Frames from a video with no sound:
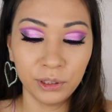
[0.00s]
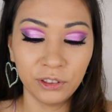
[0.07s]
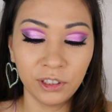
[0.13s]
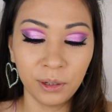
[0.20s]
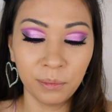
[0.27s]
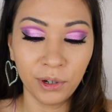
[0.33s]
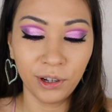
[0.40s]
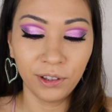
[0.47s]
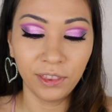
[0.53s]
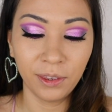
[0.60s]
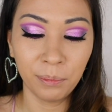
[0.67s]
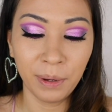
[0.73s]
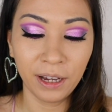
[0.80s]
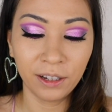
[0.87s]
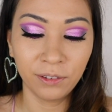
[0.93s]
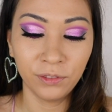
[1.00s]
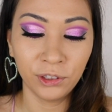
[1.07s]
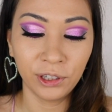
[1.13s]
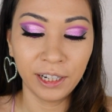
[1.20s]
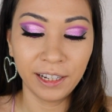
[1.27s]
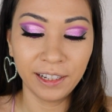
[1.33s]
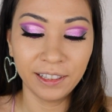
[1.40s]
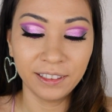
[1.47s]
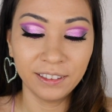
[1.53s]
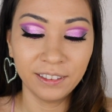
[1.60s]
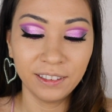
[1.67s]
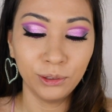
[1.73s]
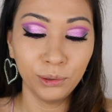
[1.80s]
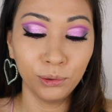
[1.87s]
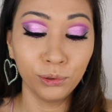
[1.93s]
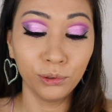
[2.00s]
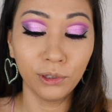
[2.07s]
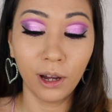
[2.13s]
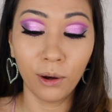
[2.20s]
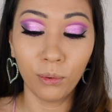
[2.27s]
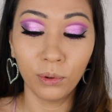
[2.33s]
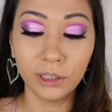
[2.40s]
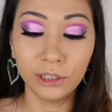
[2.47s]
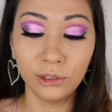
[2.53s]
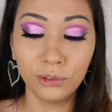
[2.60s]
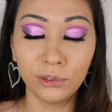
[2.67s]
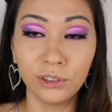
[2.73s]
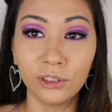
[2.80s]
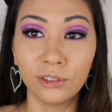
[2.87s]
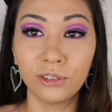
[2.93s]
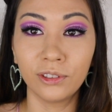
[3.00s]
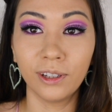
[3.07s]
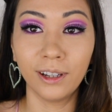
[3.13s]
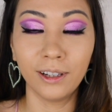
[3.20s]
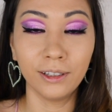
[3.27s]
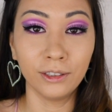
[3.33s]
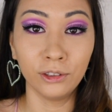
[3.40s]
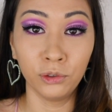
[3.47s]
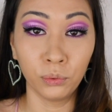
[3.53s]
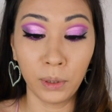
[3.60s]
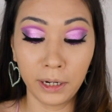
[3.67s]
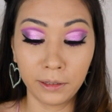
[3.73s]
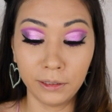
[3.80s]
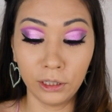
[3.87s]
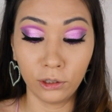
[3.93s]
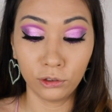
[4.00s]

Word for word: Put some on the back of your hand. You do not want to use this directly